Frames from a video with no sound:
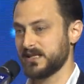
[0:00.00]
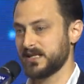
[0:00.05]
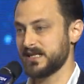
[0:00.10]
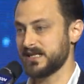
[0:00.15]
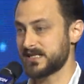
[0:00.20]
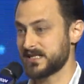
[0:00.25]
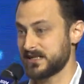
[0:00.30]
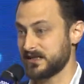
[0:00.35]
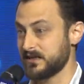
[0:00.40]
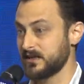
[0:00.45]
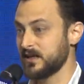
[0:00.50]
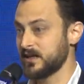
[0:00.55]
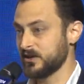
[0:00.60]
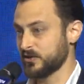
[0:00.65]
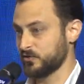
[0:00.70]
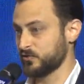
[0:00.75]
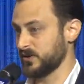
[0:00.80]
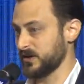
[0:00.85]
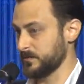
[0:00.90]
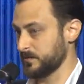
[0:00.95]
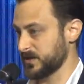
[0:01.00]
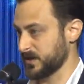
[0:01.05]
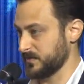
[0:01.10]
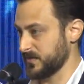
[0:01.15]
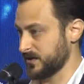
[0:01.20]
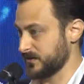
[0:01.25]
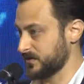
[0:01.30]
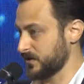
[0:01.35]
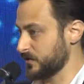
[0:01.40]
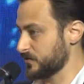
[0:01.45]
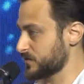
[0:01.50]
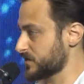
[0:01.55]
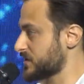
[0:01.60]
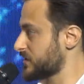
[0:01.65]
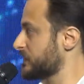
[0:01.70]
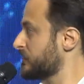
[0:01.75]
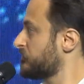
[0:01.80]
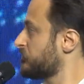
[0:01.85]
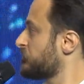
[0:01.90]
easy to implement those.